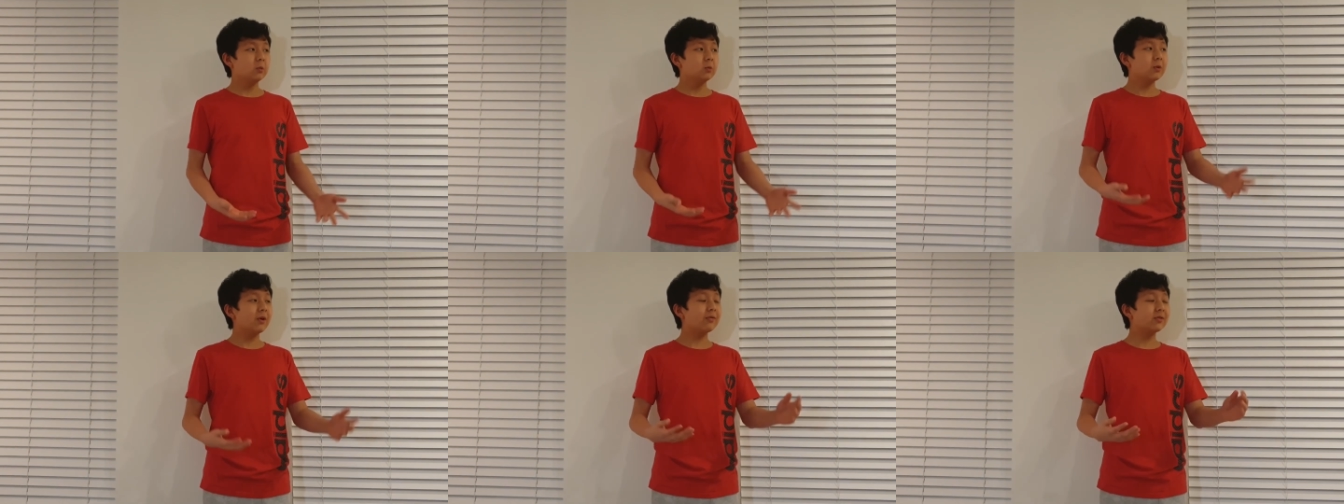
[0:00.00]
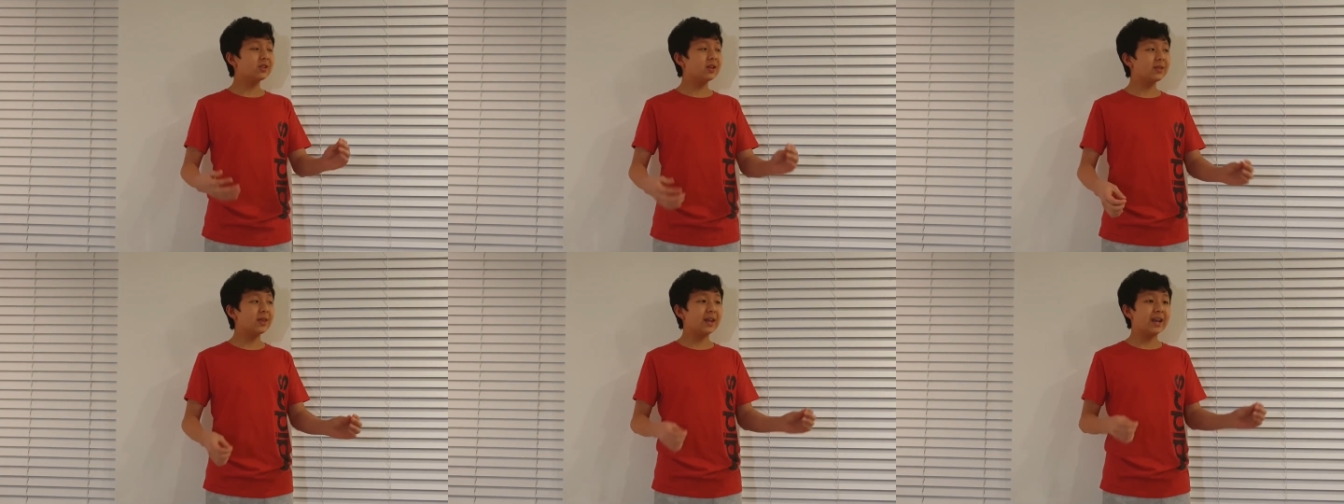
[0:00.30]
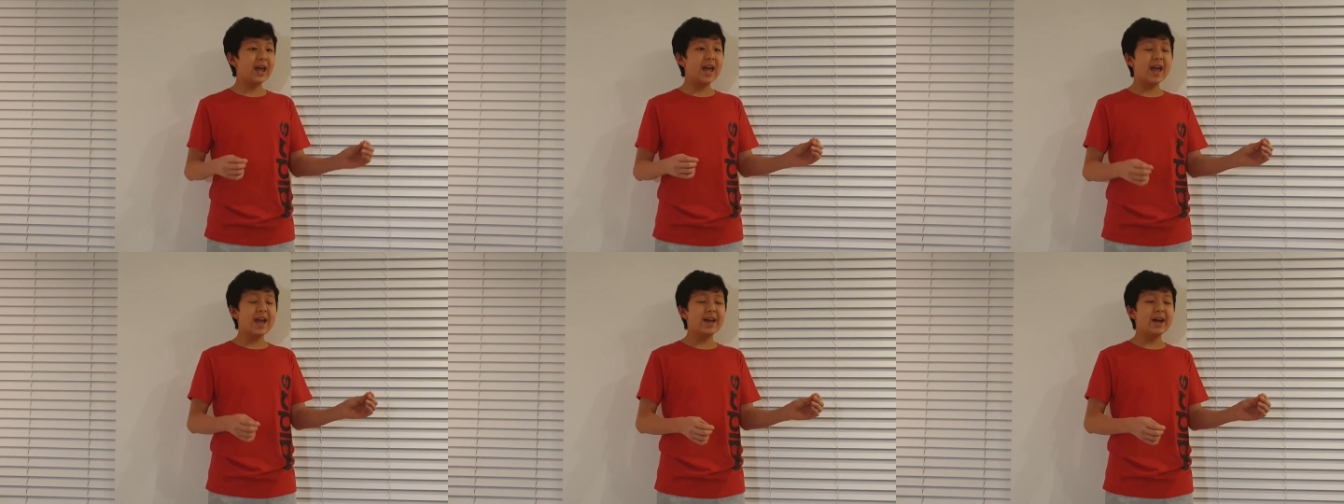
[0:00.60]
I've seen
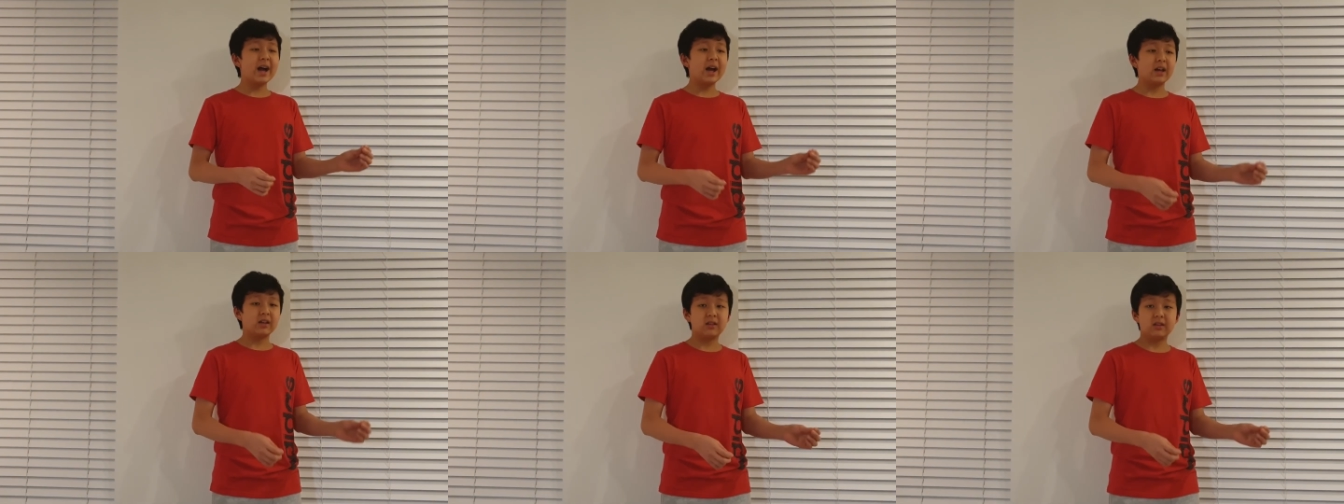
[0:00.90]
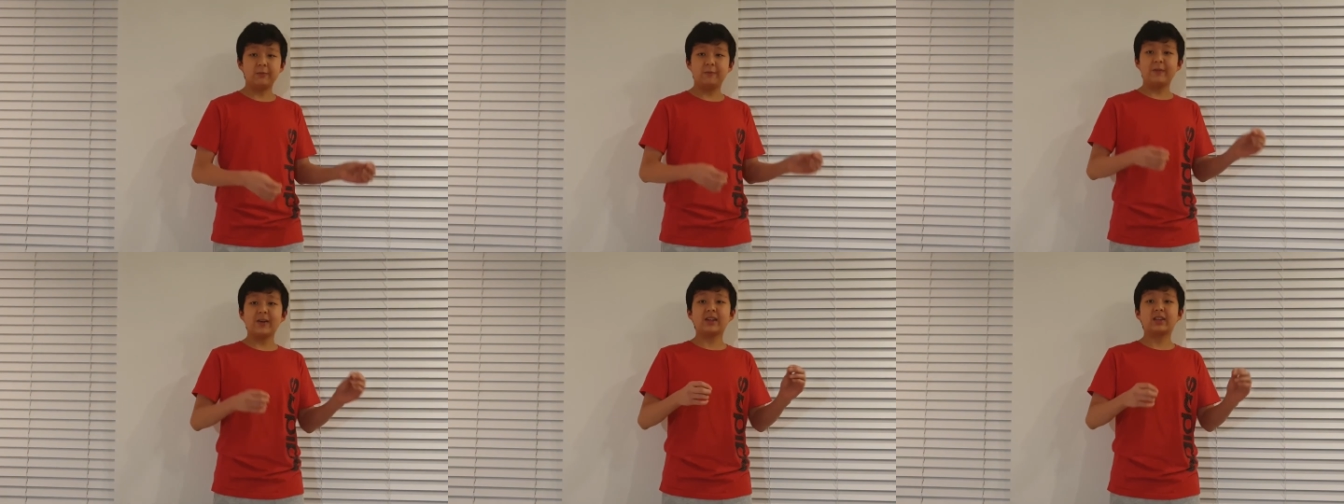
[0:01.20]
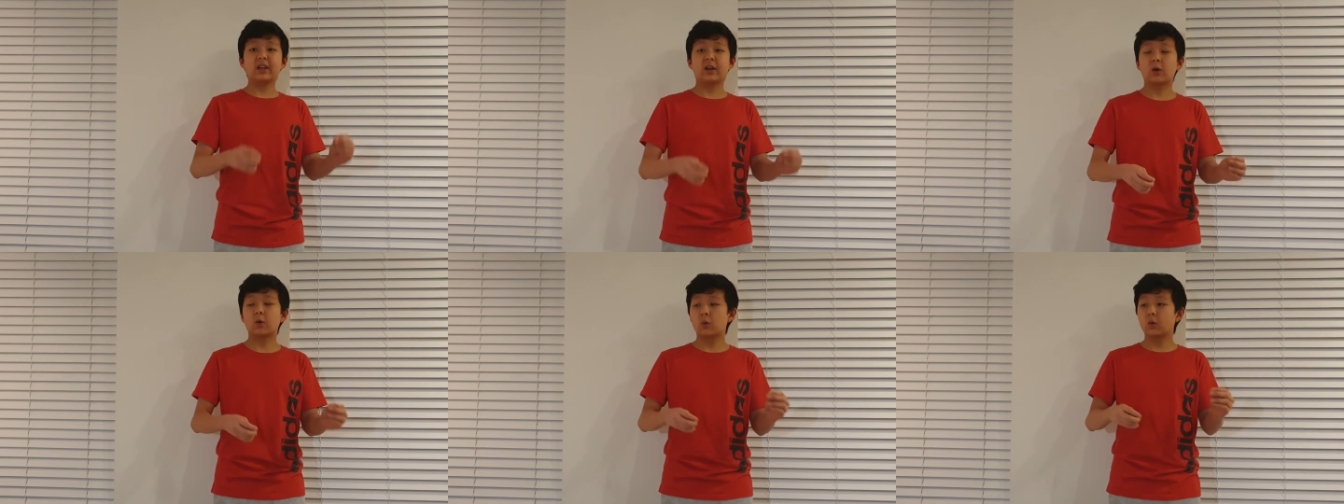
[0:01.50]
that AI has
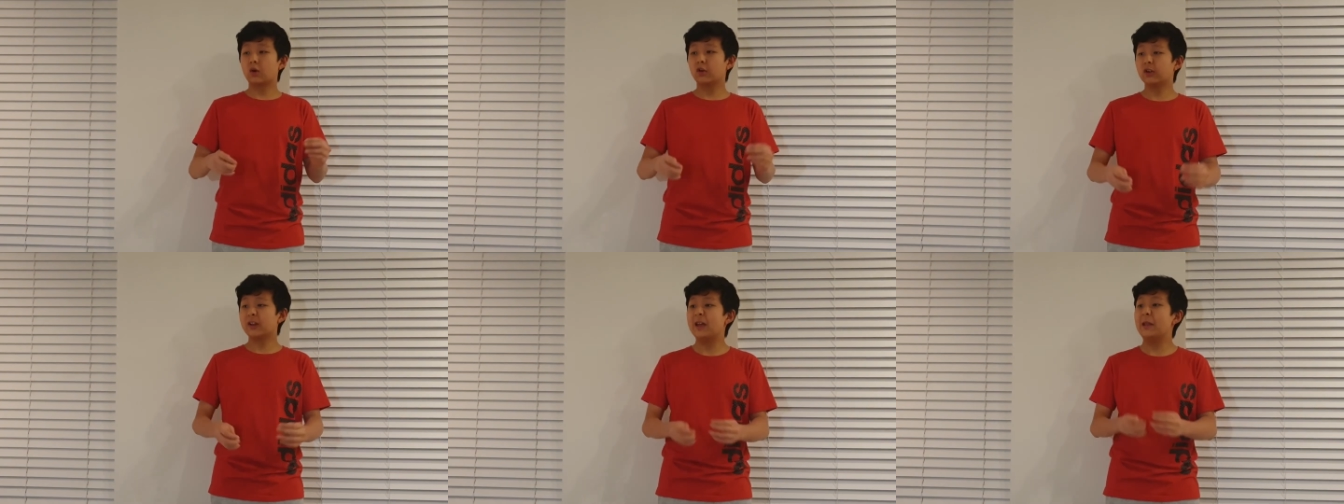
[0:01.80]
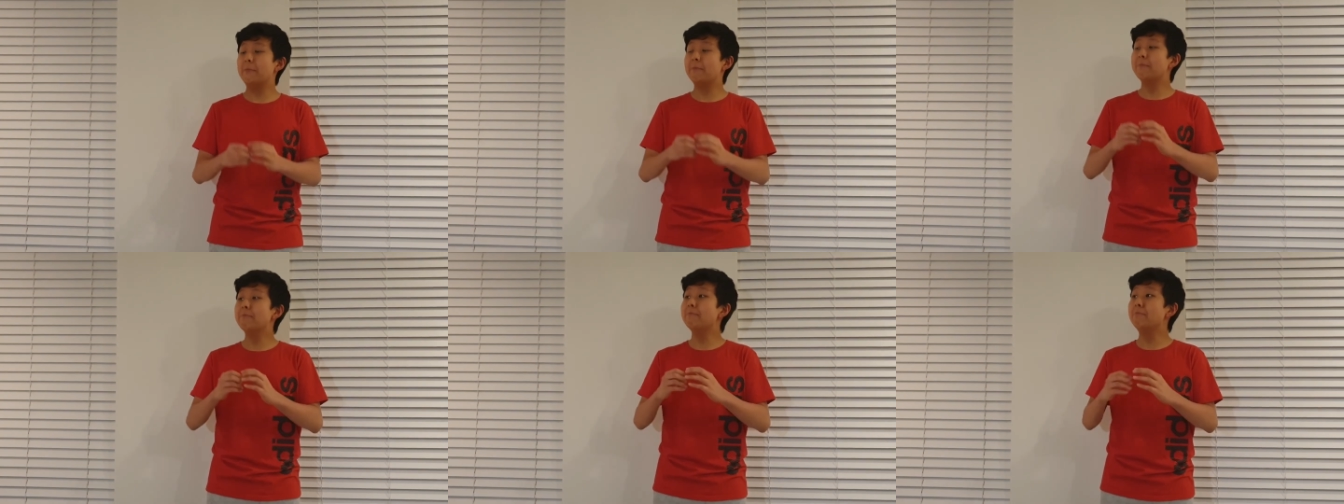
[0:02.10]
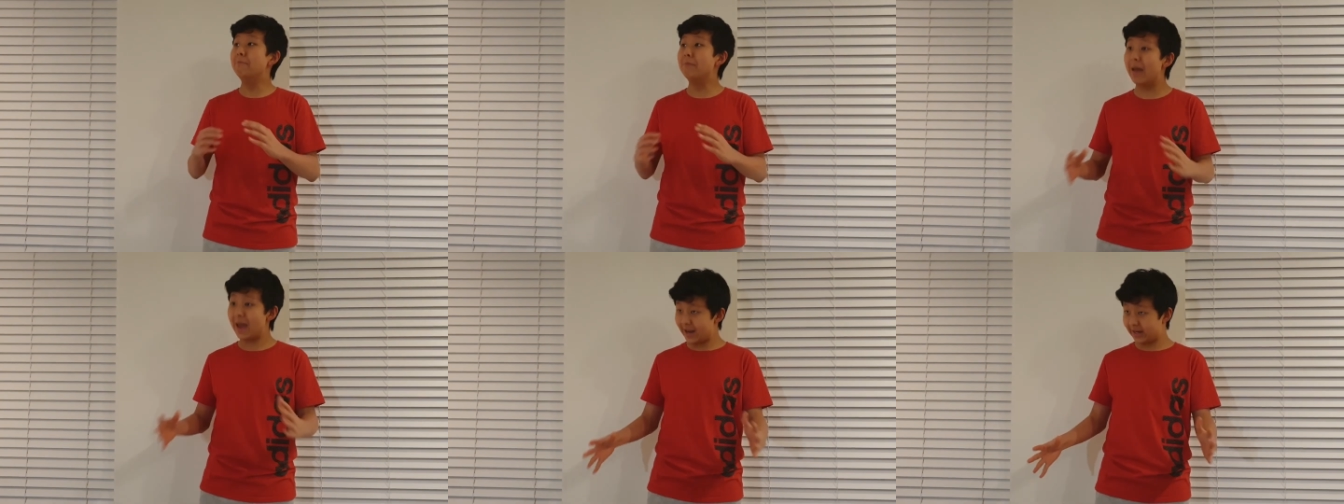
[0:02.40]
affected our world
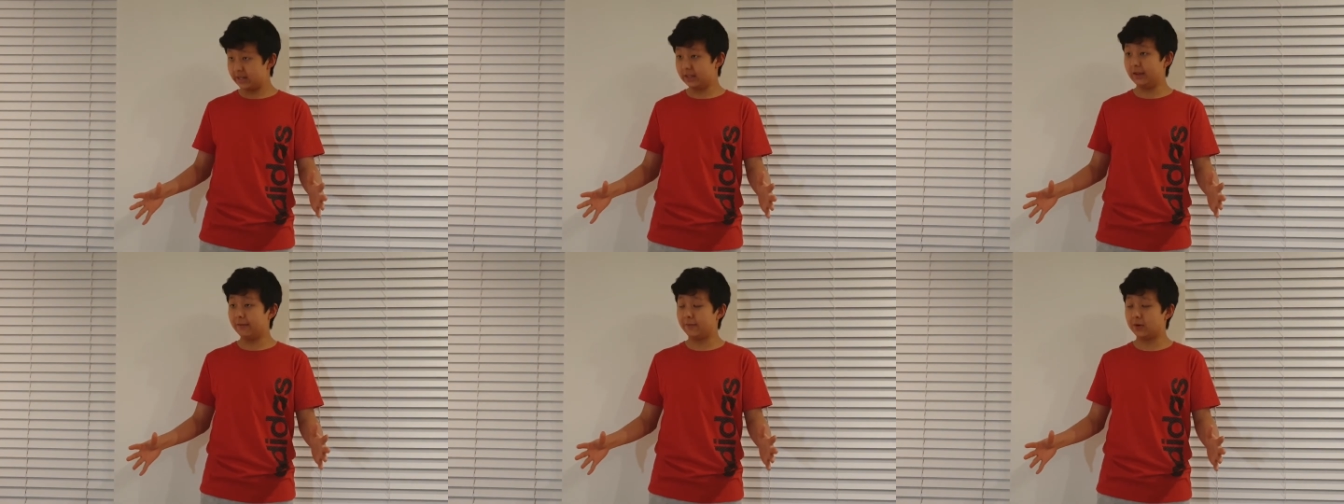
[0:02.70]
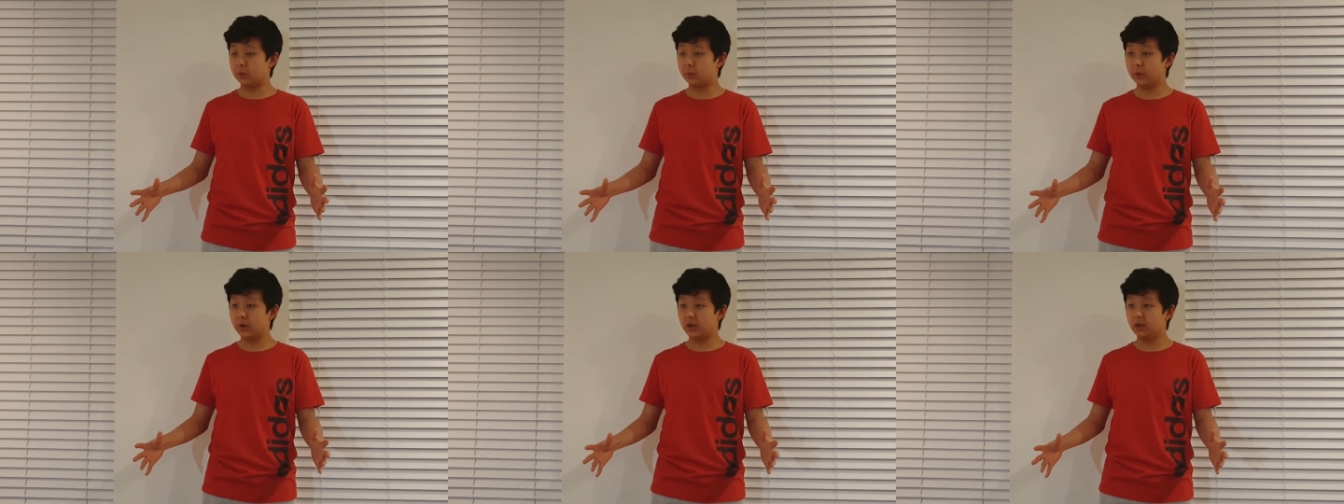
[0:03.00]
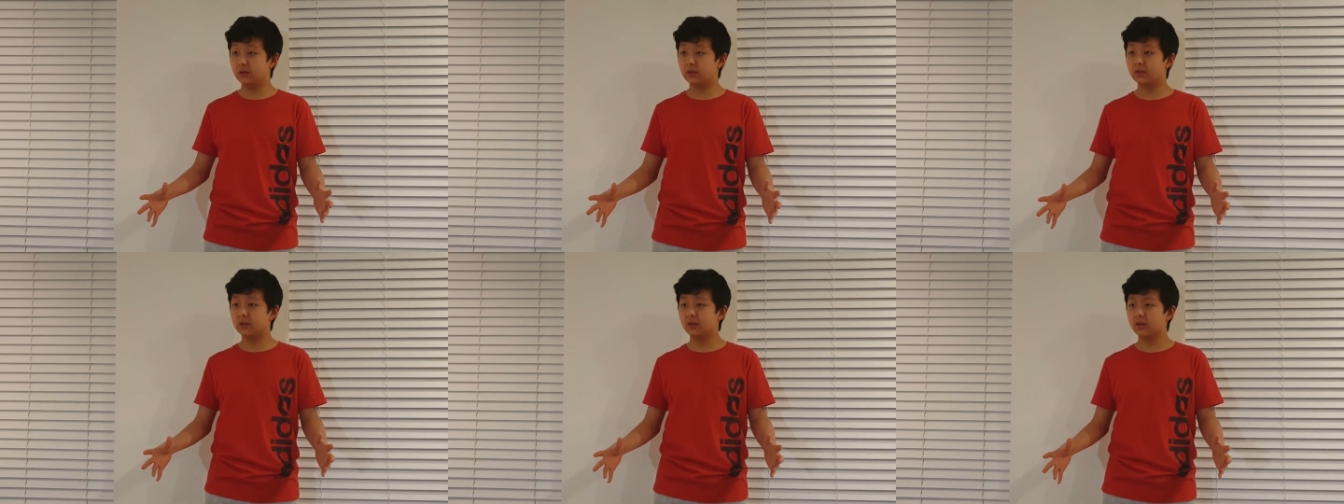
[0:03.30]
in many different
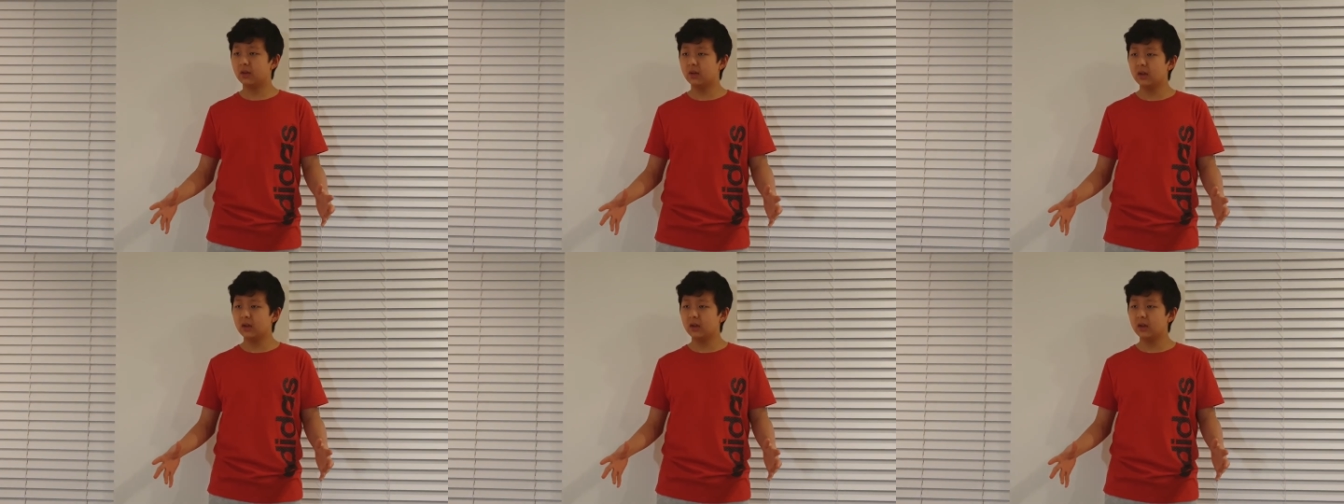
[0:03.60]
ways.